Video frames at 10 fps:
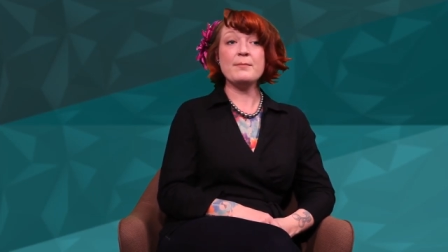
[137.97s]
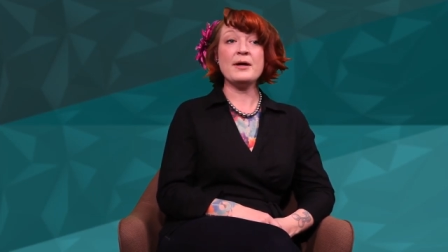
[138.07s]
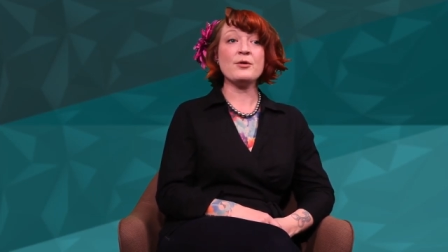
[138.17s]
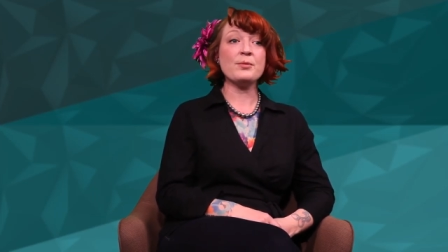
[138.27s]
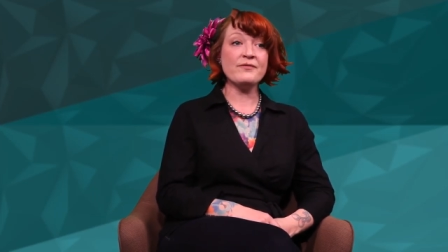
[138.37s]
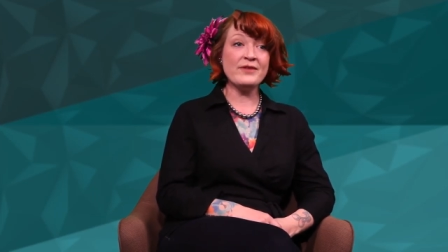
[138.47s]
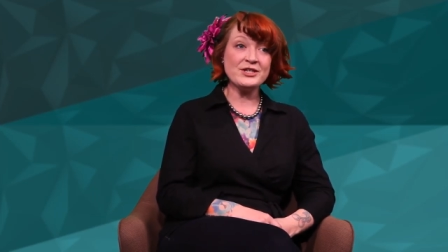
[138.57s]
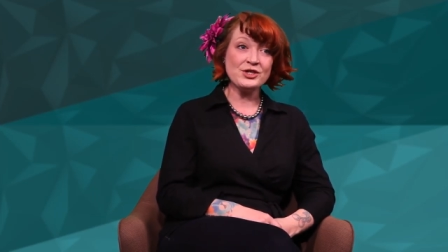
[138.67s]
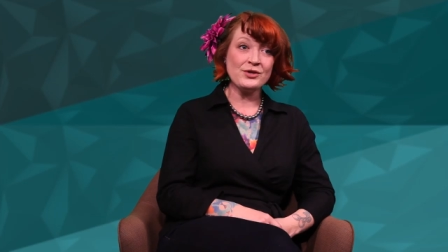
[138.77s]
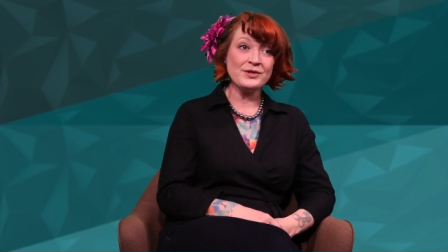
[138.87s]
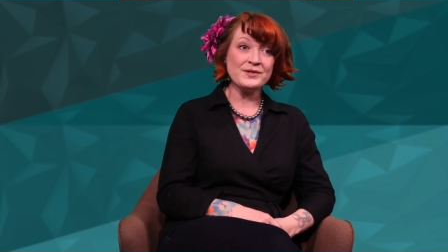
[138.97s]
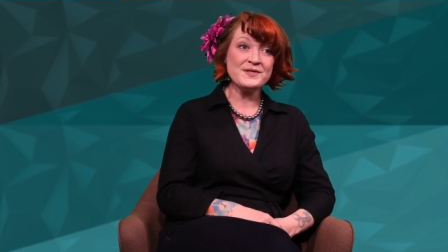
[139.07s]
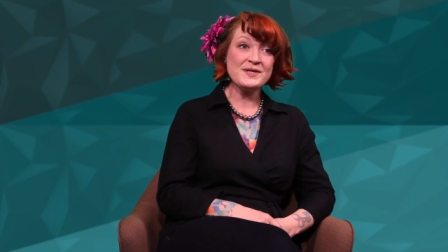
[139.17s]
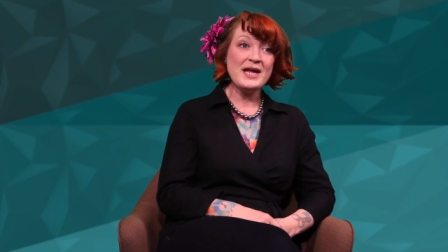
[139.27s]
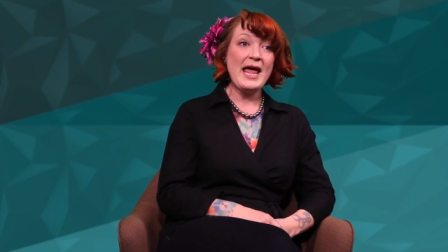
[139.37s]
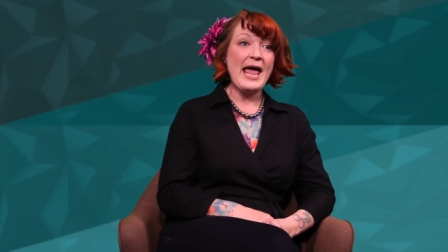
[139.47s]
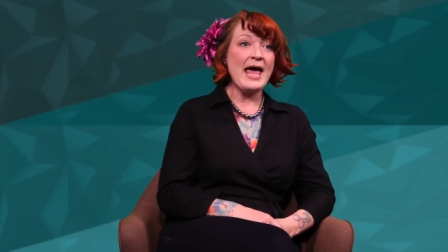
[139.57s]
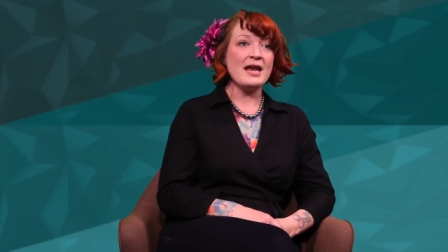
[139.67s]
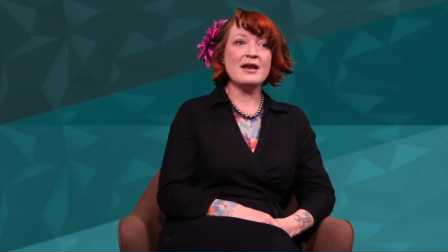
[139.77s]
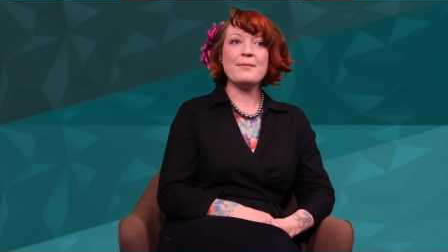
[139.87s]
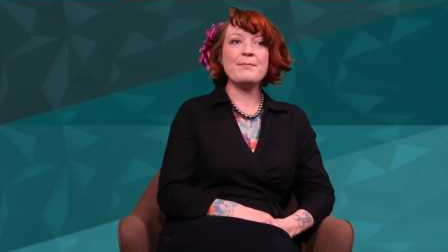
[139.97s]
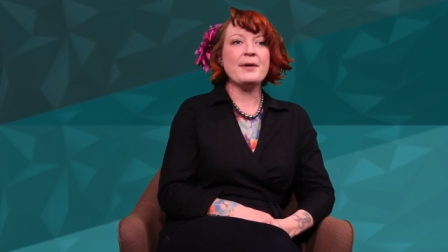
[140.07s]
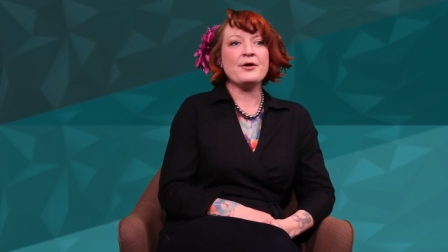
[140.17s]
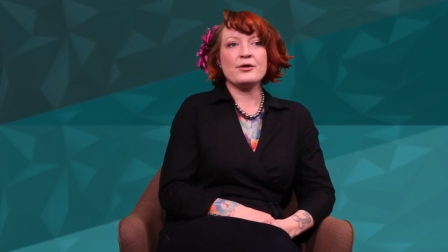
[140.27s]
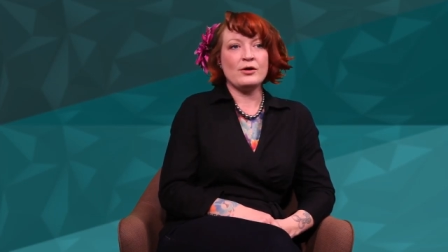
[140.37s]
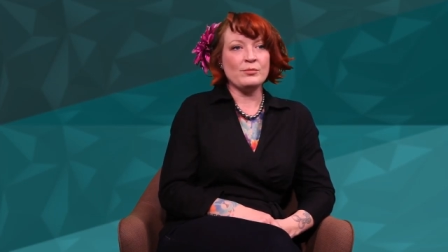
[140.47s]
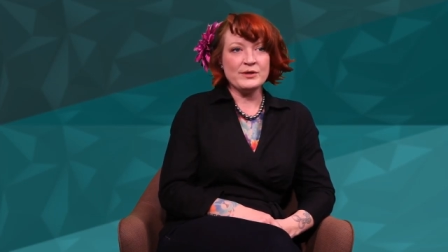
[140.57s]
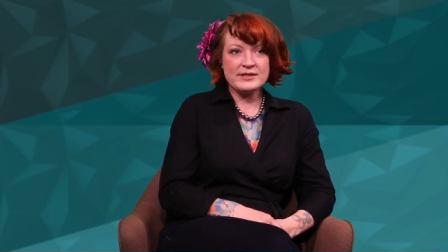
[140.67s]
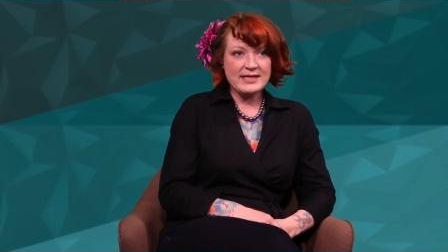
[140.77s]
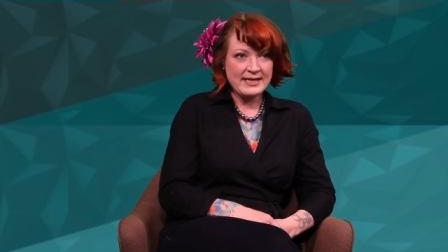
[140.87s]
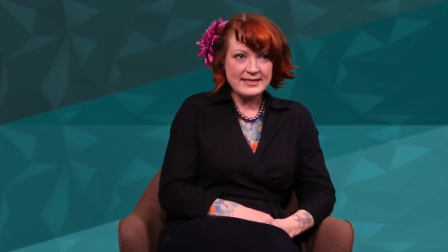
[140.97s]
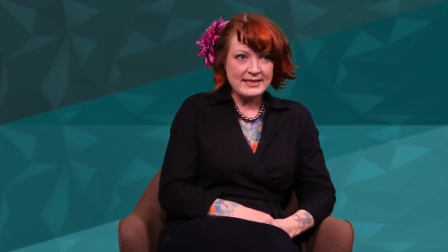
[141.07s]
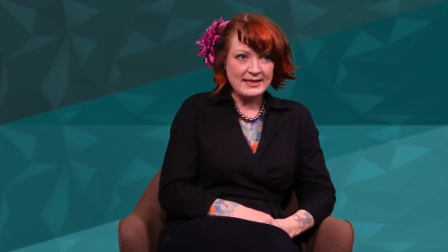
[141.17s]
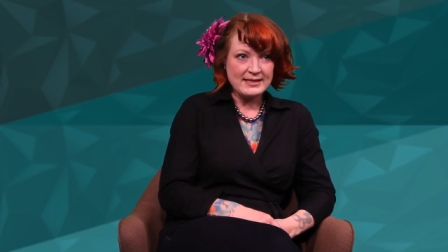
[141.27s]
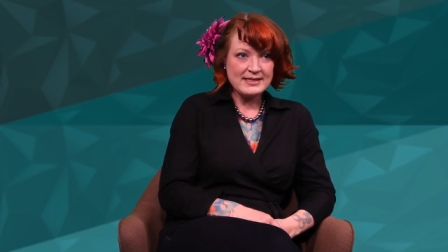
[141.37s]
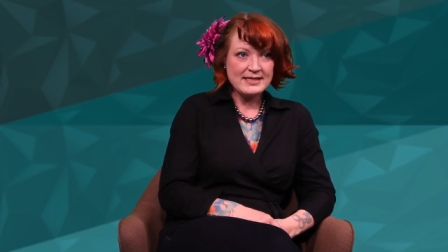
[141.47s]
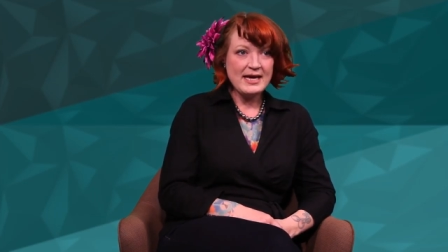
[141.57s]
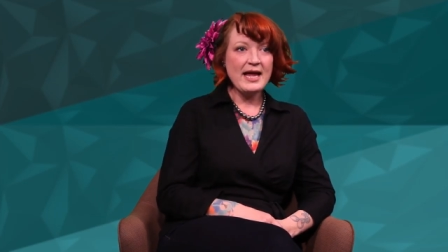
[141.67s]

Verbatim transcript: better professionals, and better global citizens.